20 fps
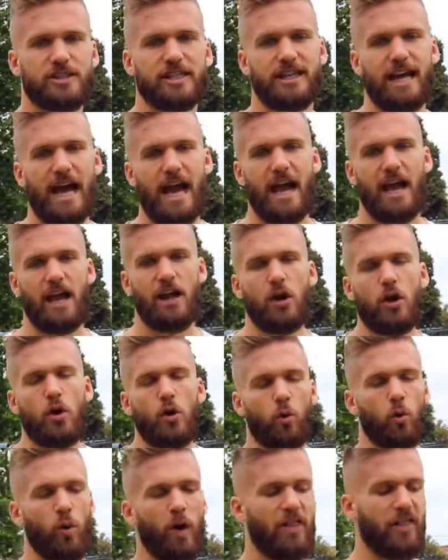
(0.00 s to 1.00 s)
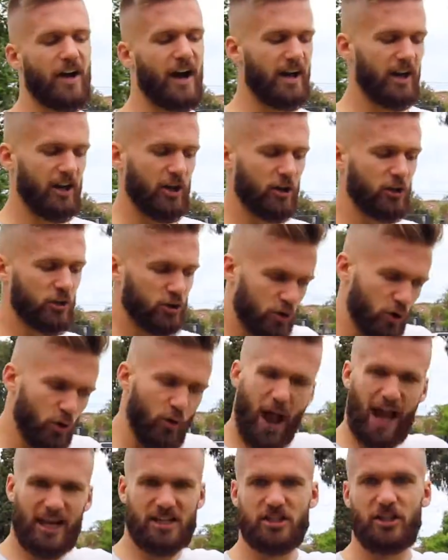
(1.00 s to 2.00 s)
today whether
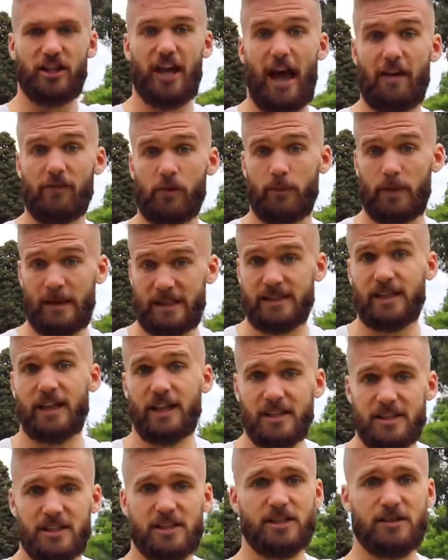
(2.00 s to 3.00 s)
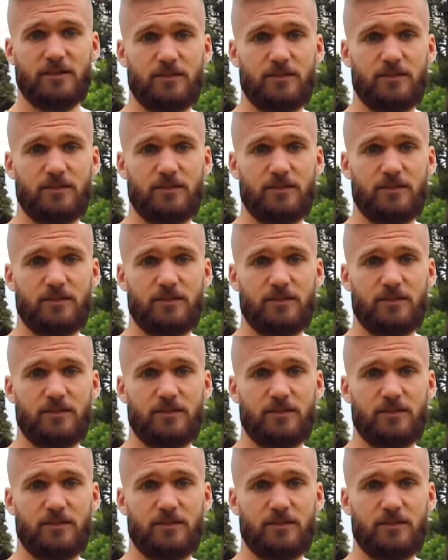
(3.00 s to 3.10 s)
you actually have a business,